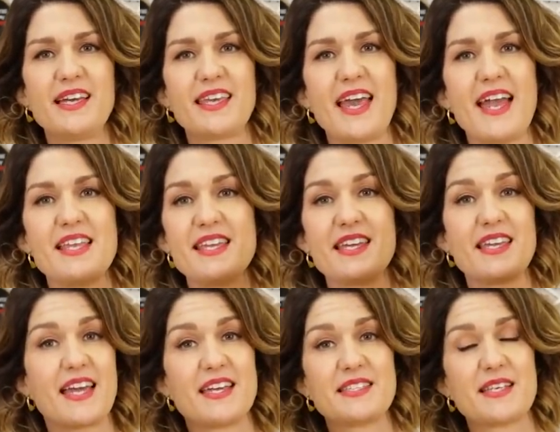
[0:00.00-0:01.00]
Again you can
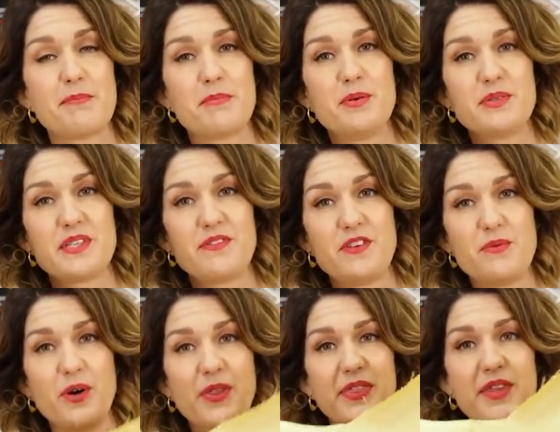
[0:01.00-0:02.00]
get samples if you
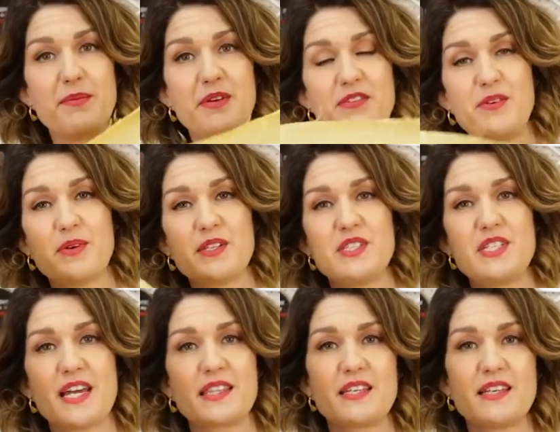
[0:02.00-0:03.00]
want them if you want to
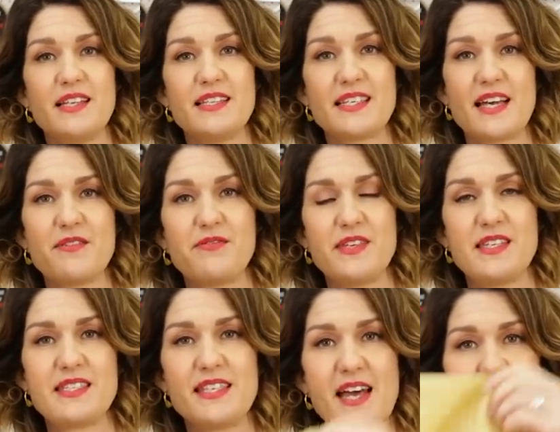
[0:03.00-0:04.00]
check the colours out for
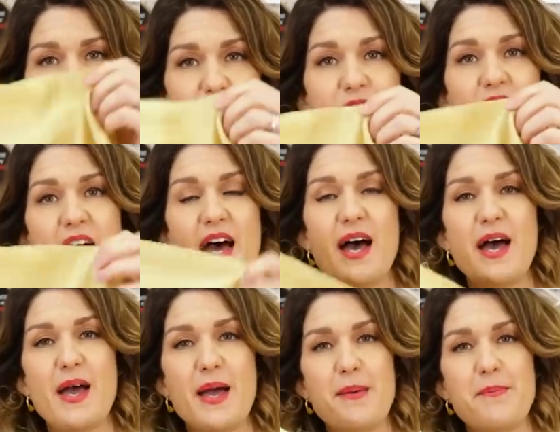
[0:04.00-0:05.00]
yourself
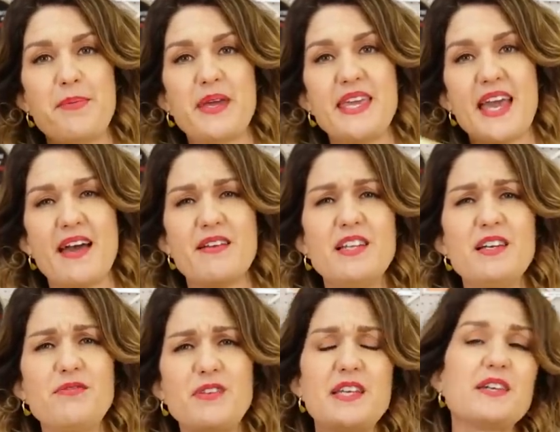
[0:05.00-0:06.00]
um, but yeah
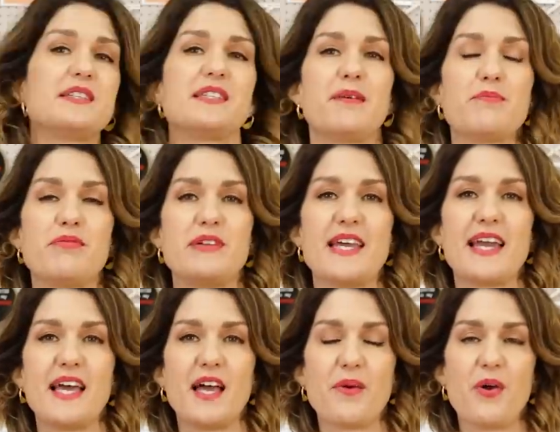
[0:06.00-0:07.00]
lovely contemporary
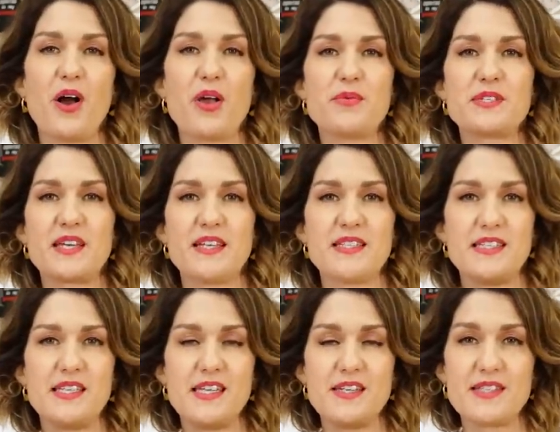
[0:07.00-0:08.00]
yellow. I was going
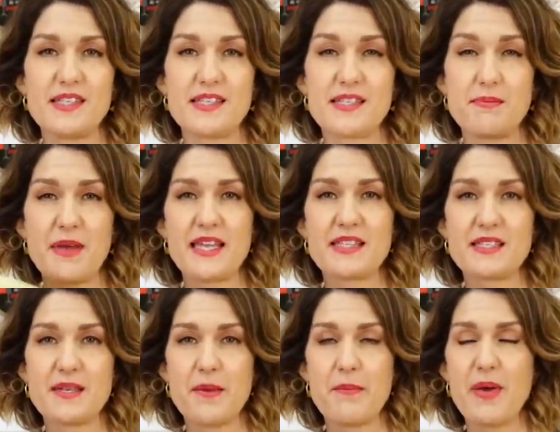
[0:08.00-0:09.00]
to use this to make
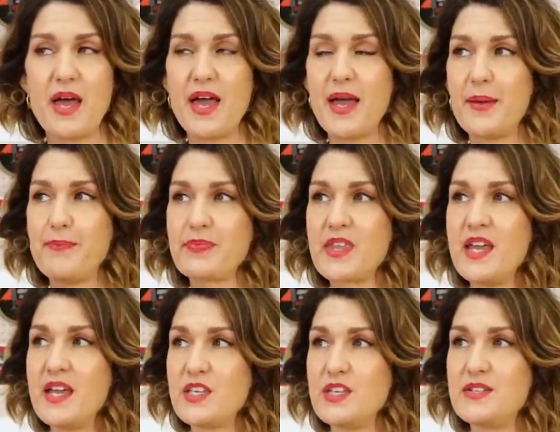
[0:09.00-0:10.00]
some um,
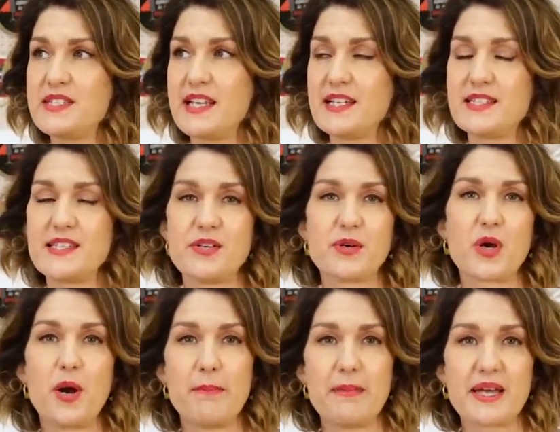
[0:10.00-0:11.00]
utility or
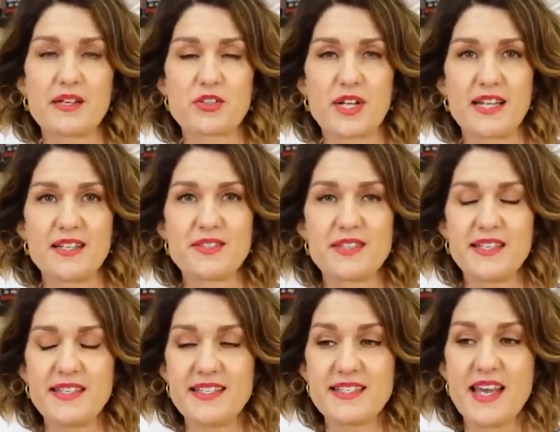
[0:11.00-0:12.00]
combat
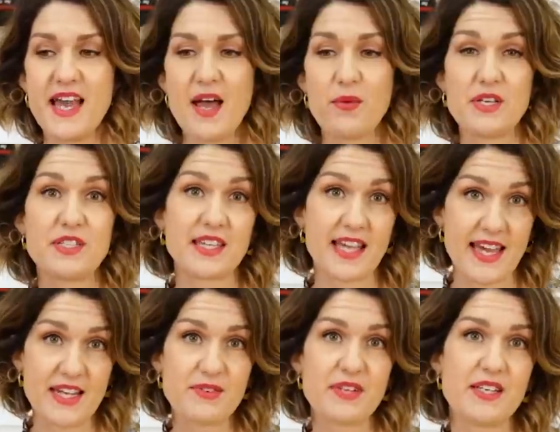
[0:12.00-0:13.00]
trousers, which
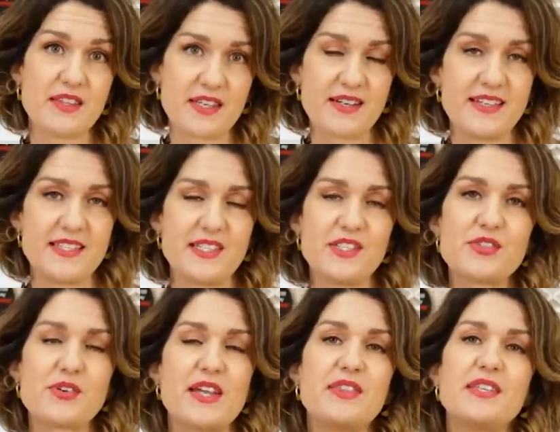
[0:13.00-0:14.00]
again are another 90s
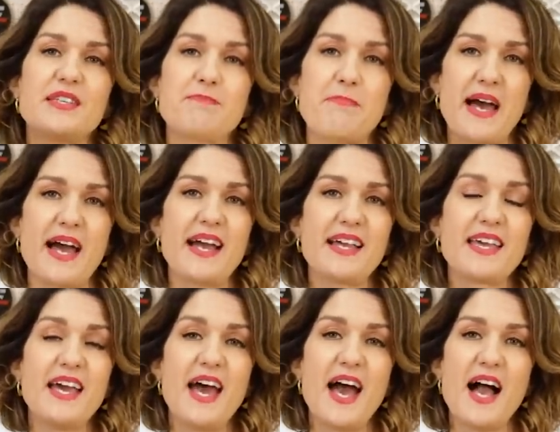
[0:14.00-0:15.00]
trend that's back.
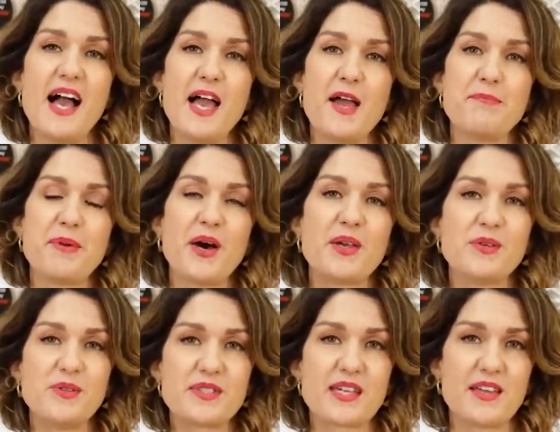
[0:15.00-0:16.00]
Um, but I
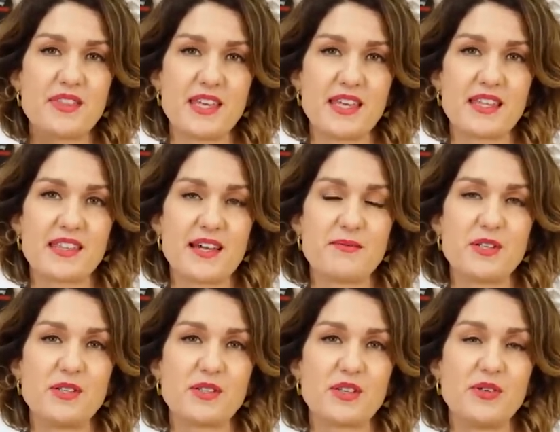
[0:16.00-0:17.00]
also think they would
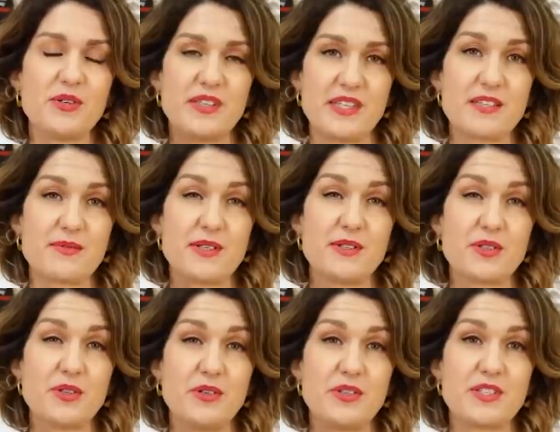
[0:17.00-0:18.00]
look good. This would look
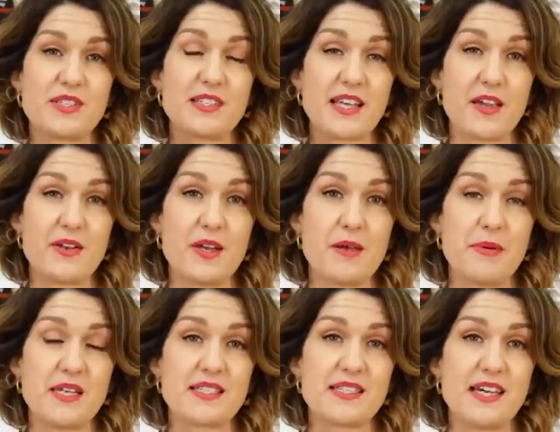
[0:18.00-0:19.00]
gorgeous sewn up
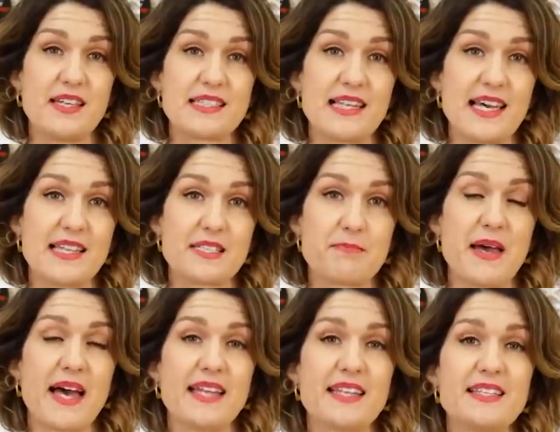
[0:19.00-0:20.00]
into those lander
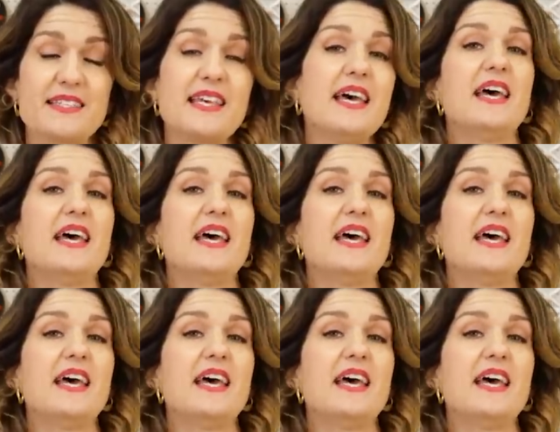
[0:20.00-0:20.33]
pants.